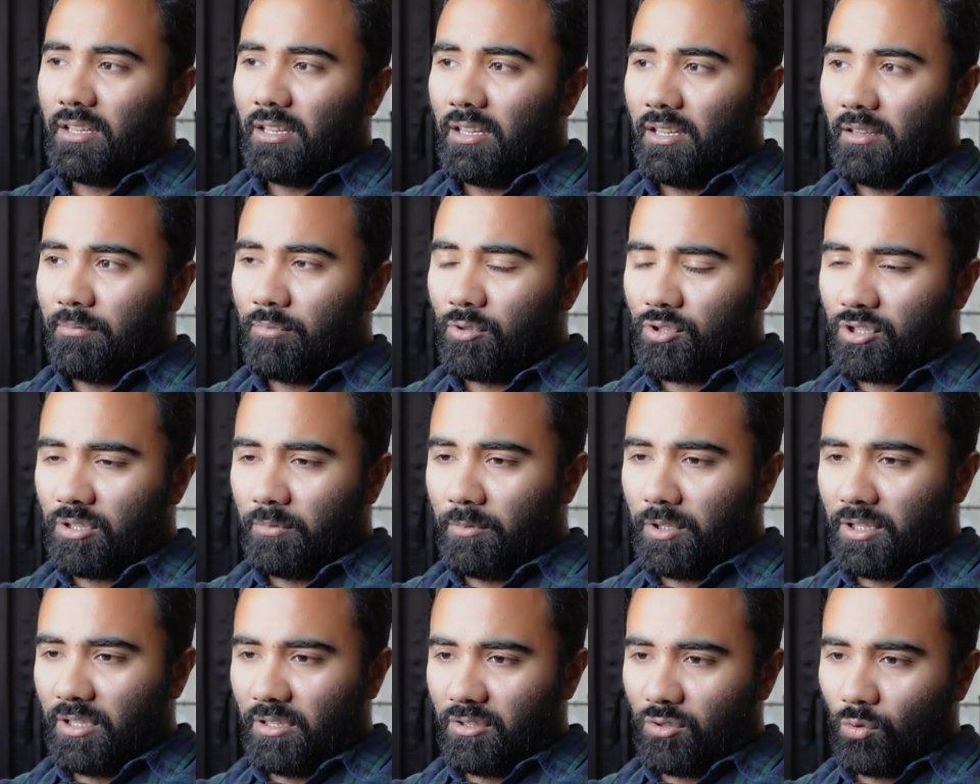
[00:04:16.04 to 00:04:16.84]

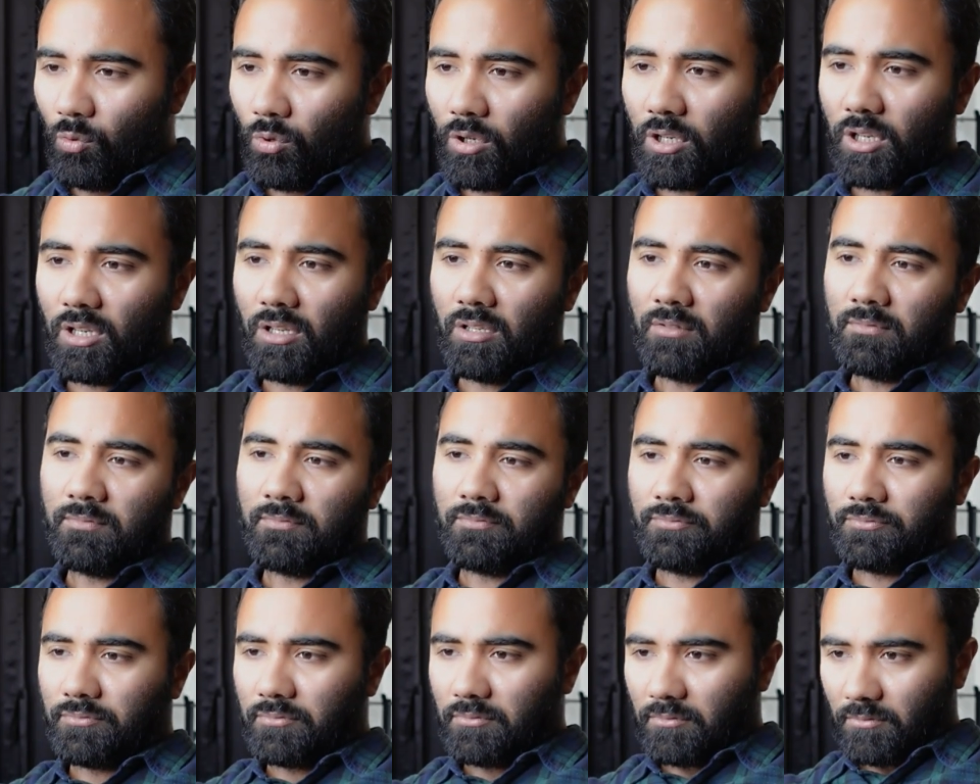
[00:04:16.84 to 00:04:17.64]
Pushyamitra Sunga.
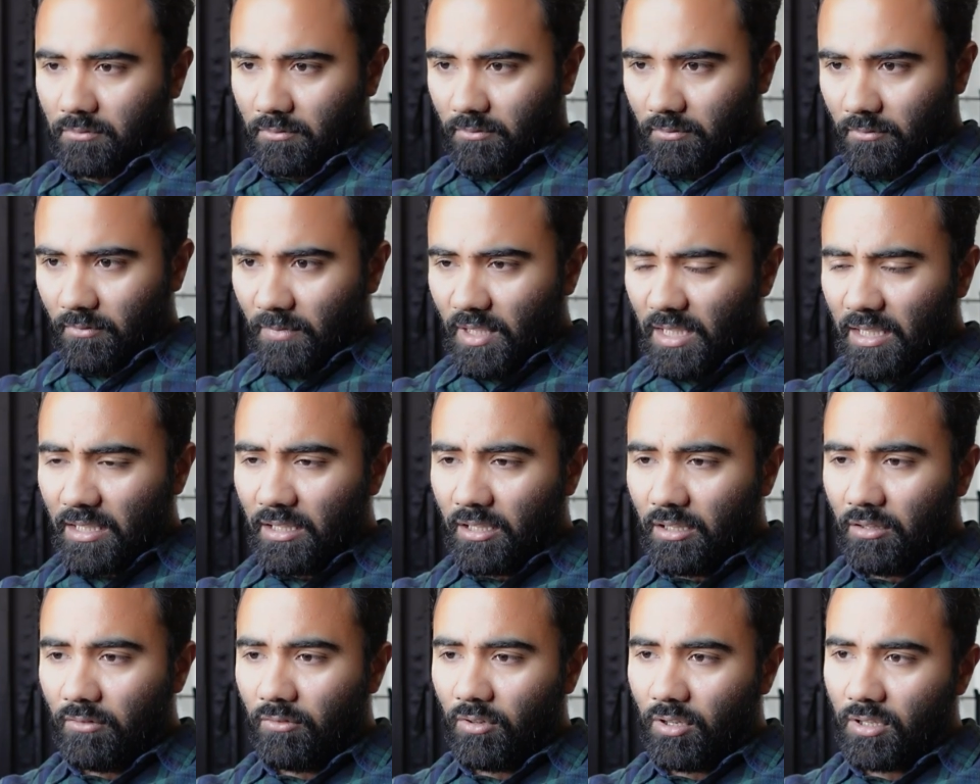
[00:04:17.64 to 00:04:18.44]

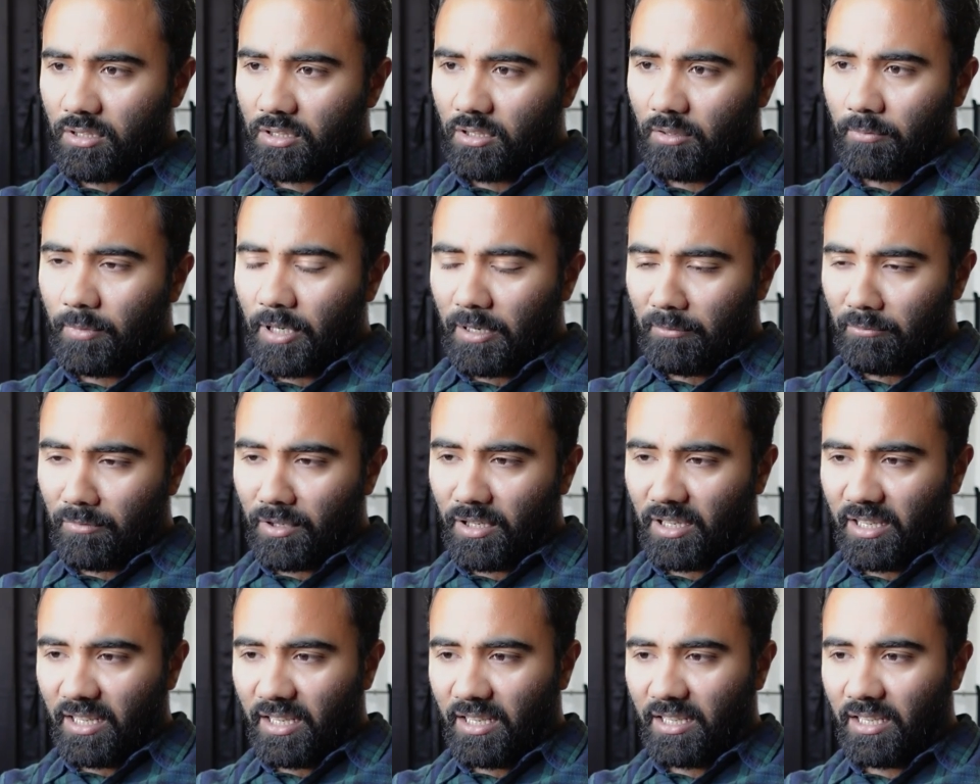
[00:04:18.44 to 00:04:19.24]
He was a
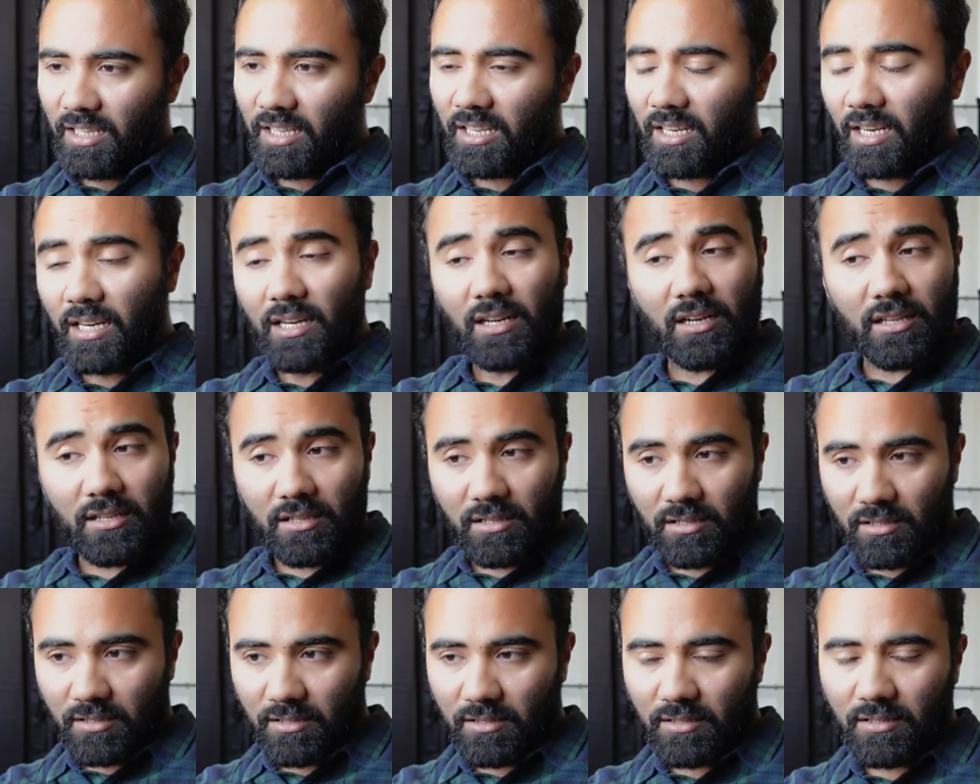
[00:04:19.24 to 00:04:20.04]
Brahman and he killed
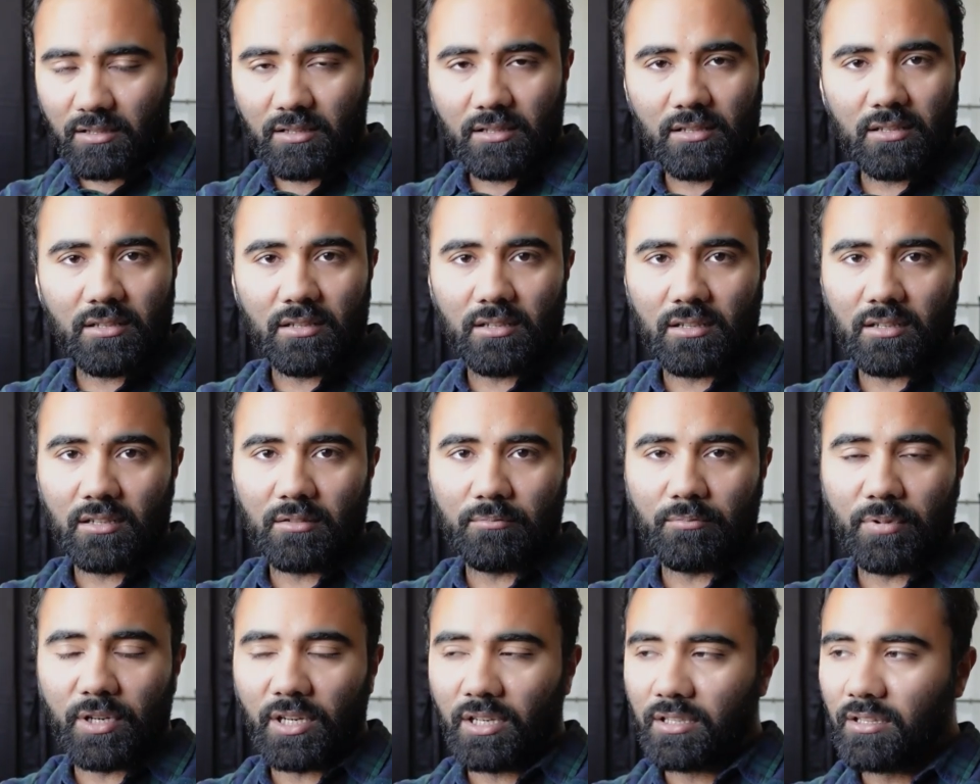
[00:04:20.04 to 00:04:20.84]

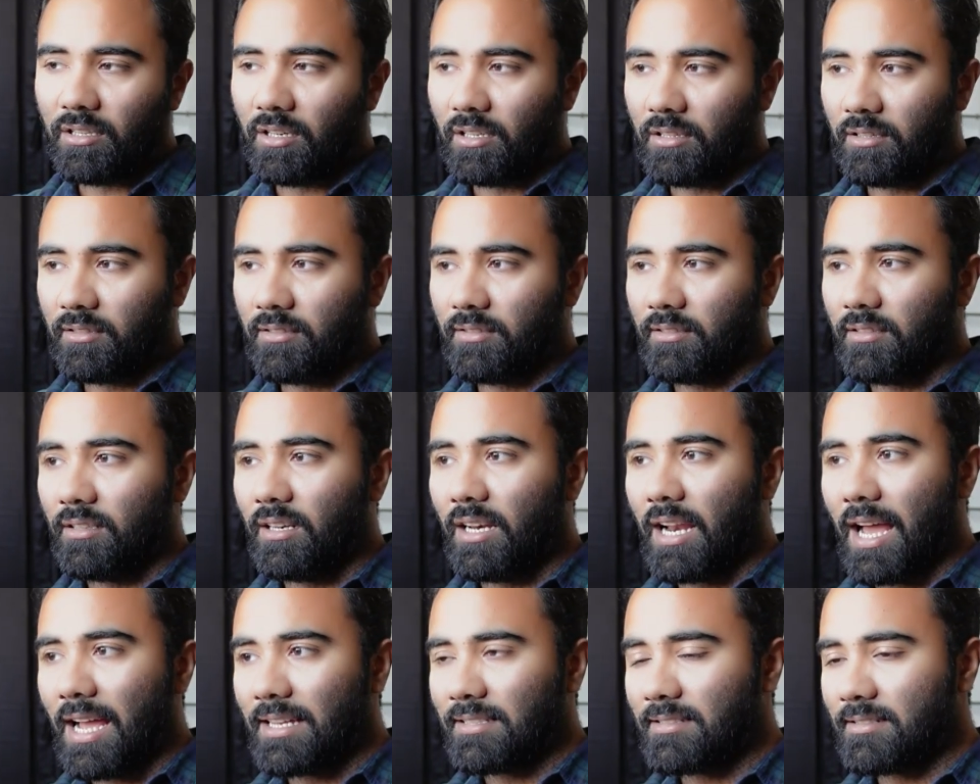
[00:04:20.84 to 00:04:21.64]
Brihadrat, the
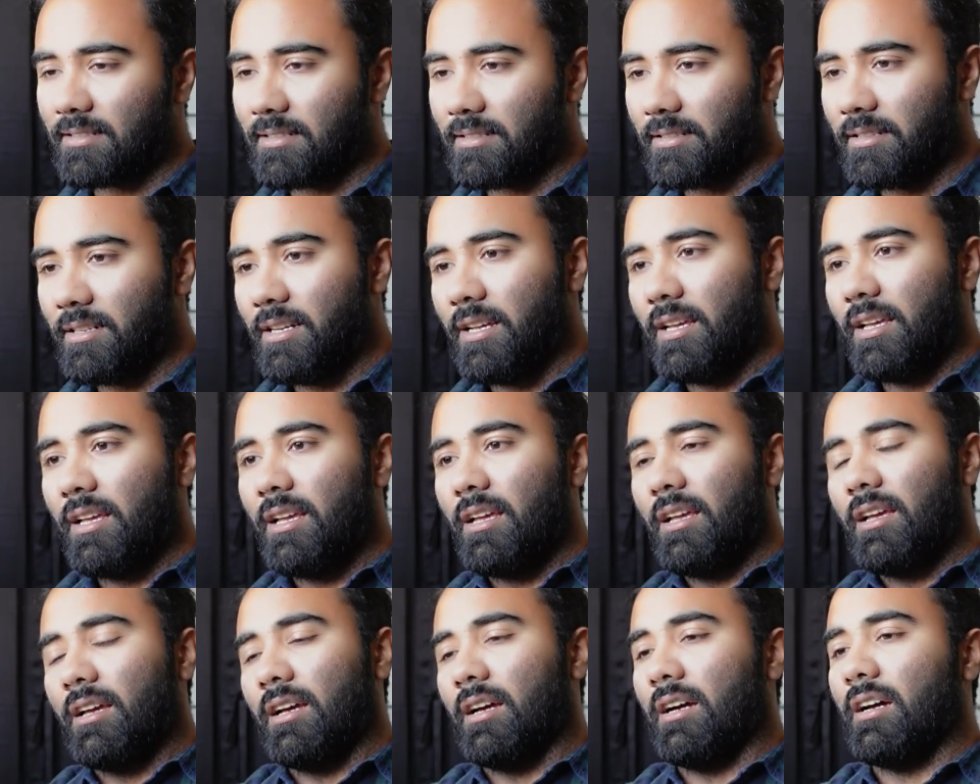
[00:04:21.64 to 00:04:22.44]
last
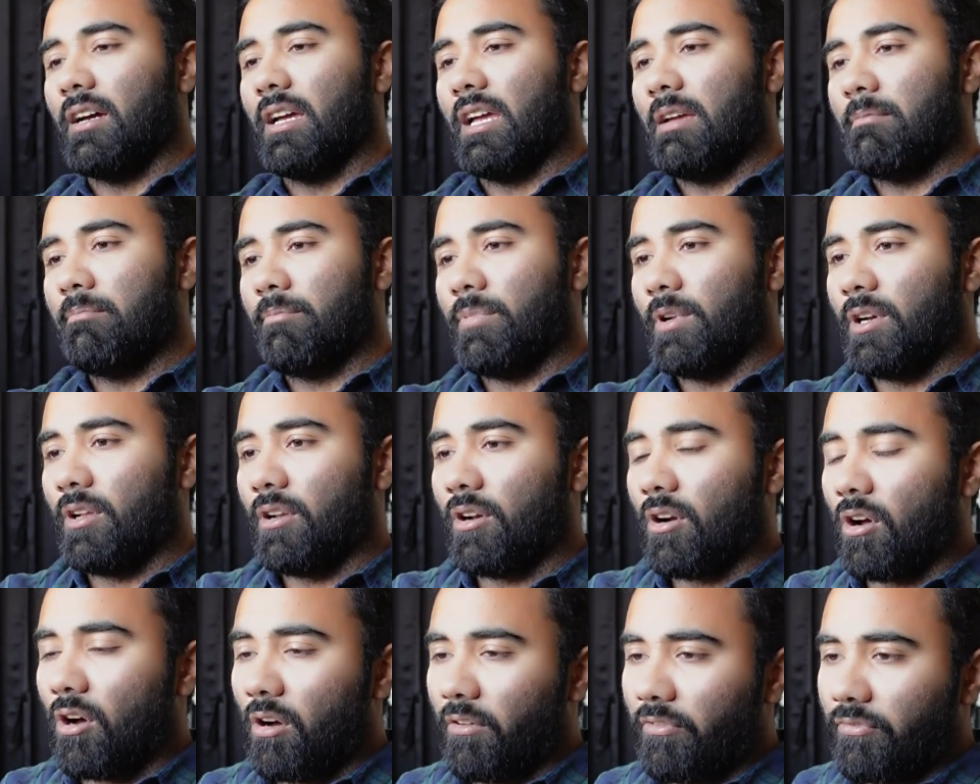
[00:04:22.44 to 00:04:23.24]

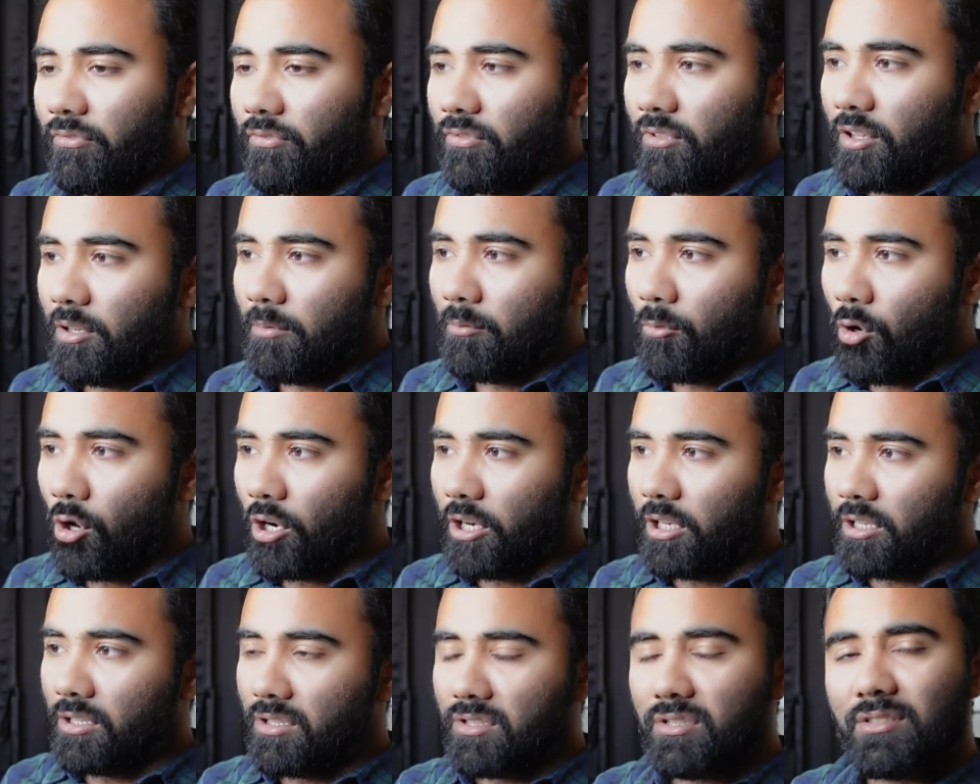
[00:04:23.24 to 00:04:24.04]
emperor of the
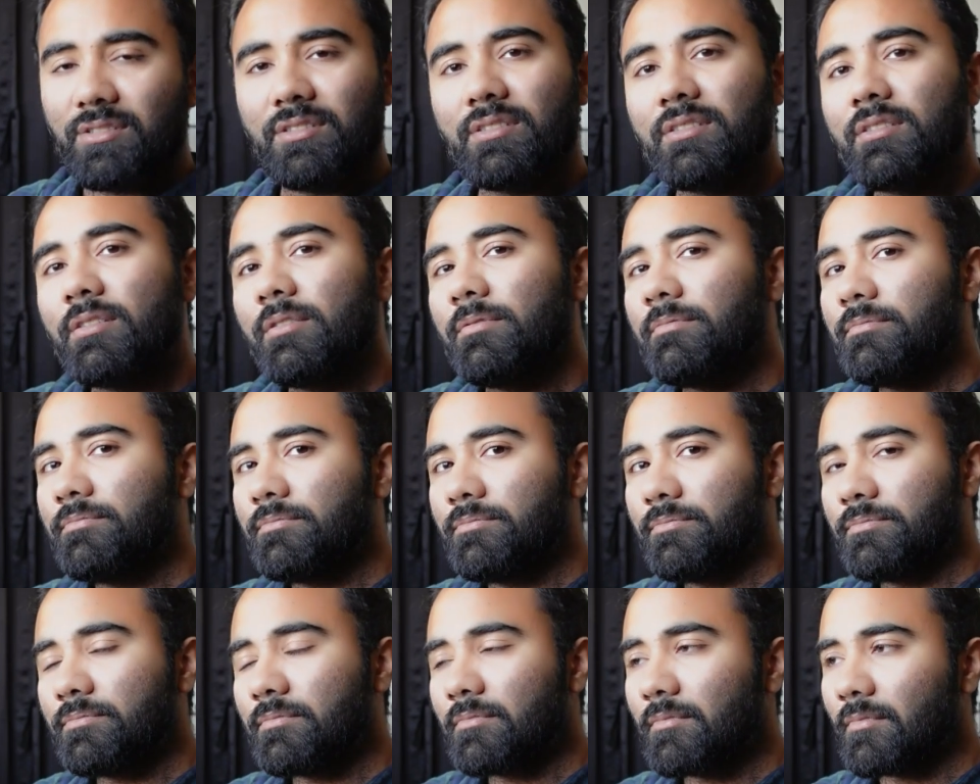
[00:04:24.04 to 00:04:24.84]
Mauryans.
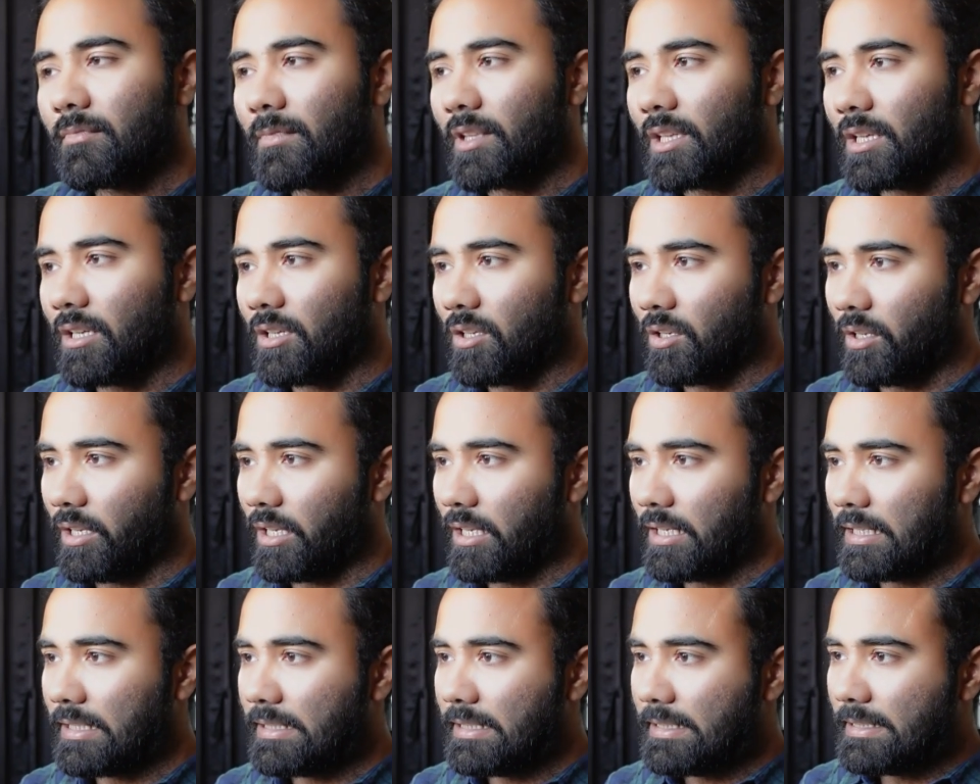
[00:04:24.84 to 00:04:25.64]

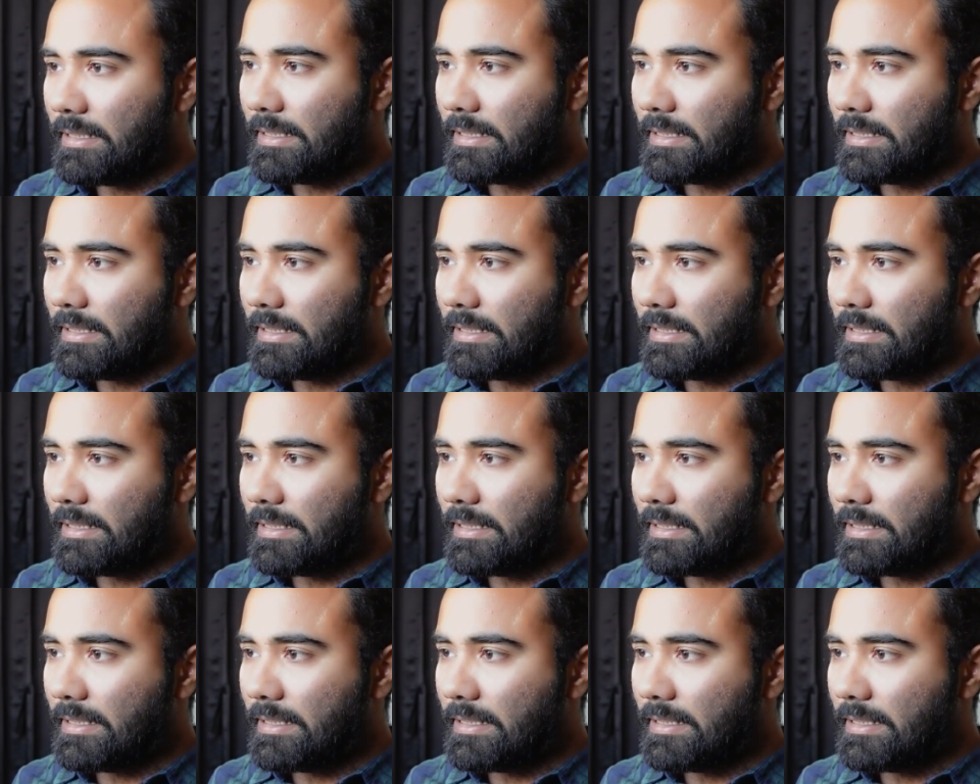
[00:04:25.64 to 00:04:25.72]
Okay.